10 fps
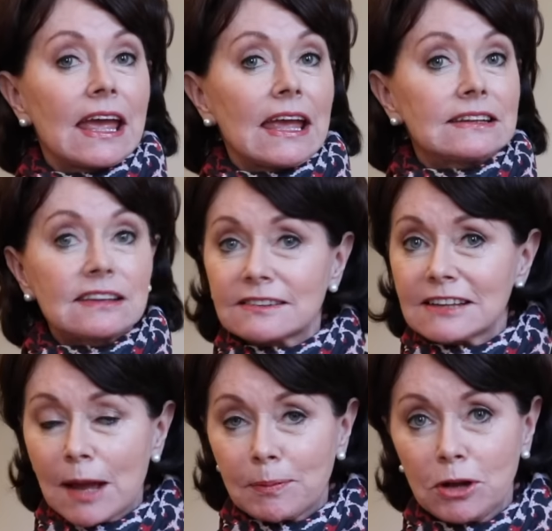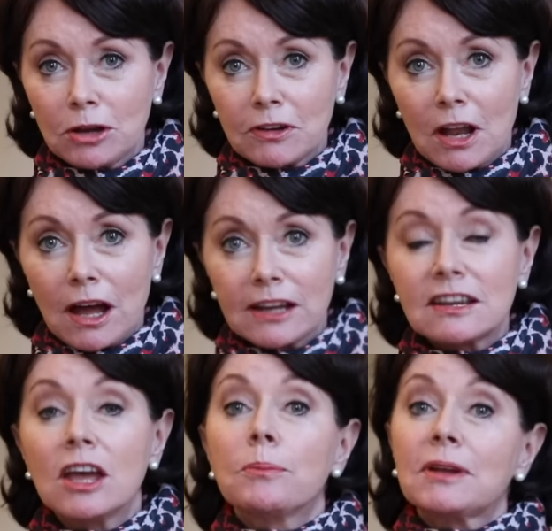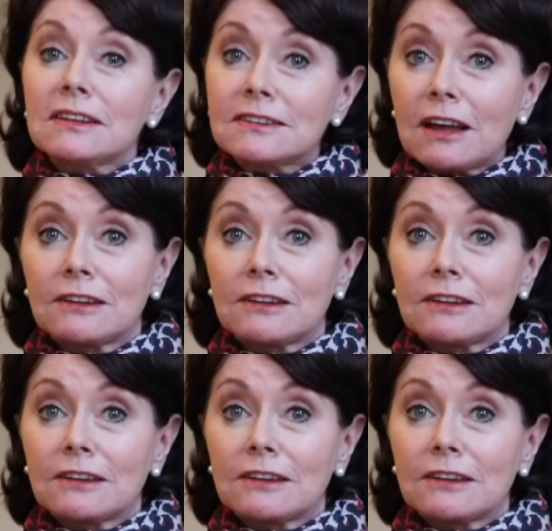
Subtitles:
It doesn't happen overnight, but it